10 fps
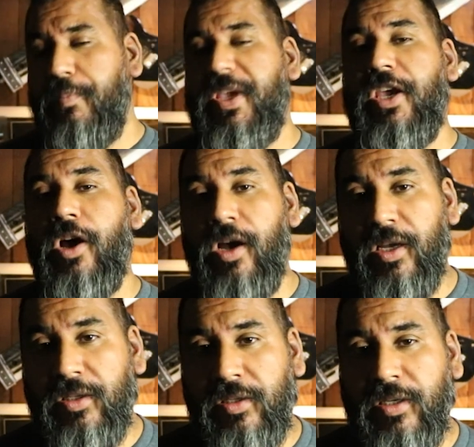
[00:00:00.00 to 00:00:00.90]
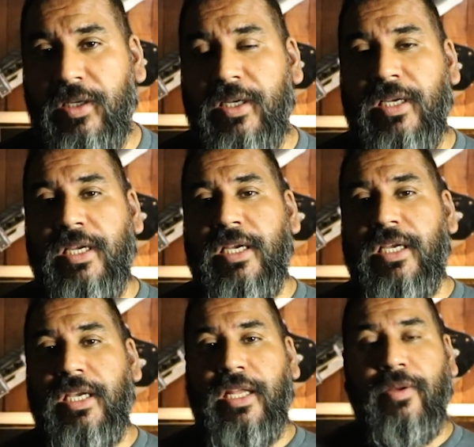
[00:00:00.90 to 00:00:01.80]
beyond,
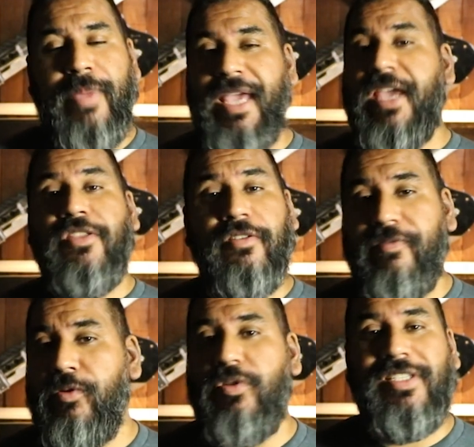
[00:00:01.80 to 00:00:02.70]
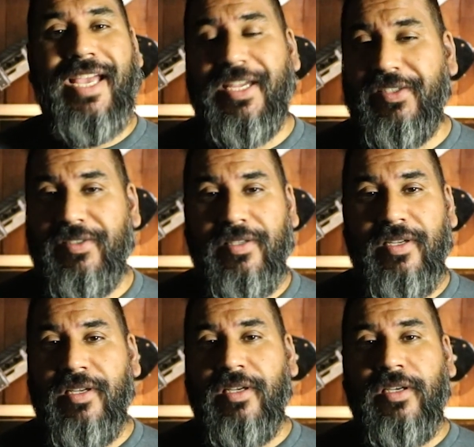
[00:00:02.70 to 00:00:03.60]
making the food taste
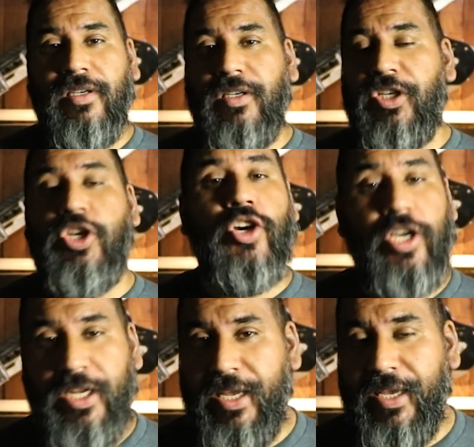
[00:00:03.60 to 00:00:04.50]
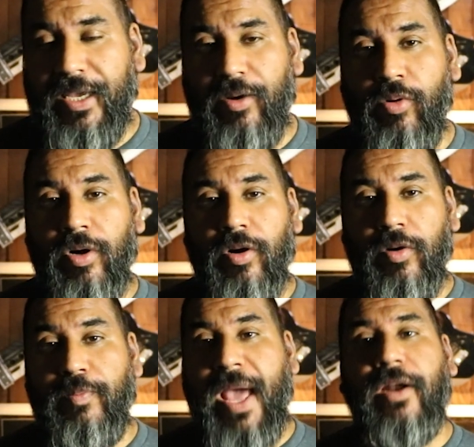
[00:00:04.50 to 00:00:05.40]
good
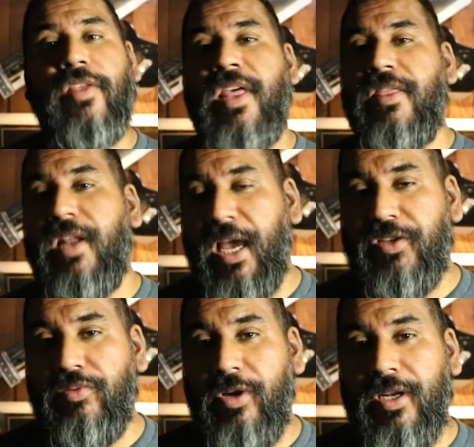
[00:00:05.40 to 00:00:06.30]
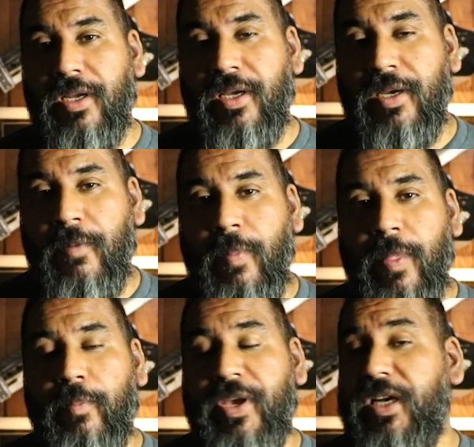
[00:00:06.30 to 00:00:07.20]
or better than the next one.
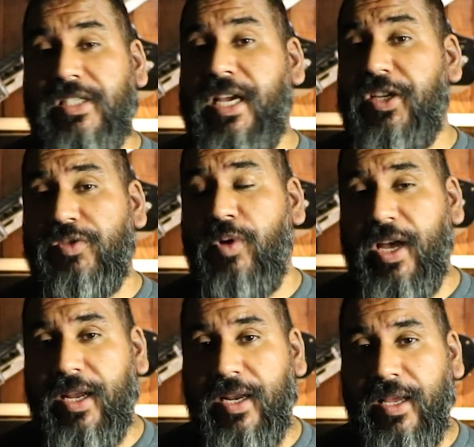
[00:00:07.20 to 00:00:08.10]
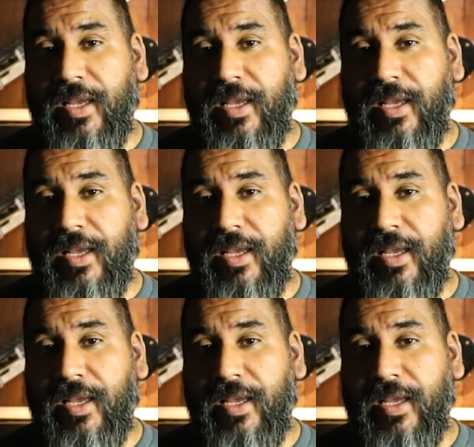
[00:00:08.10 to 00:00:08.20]
Because guess what?